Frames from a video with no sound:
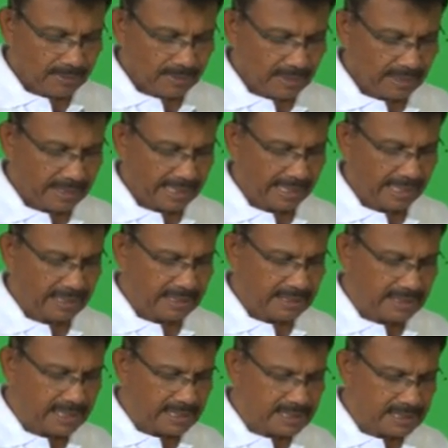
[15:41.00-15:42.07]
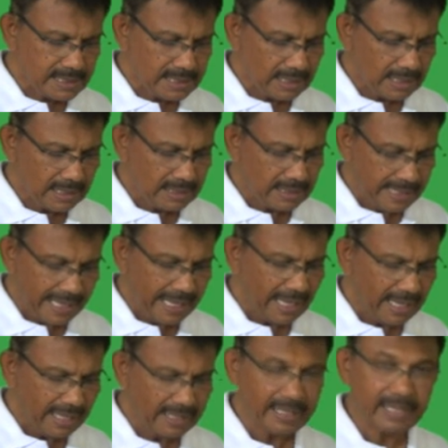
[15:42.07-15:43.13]
again. This,
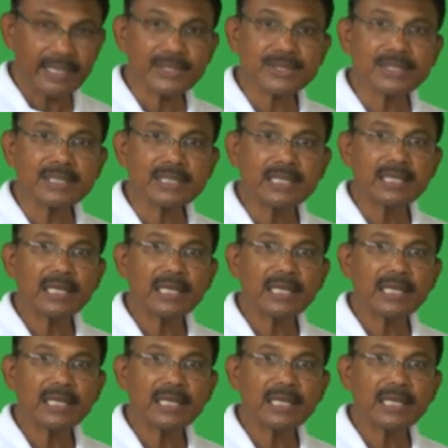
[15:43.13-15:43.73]
there is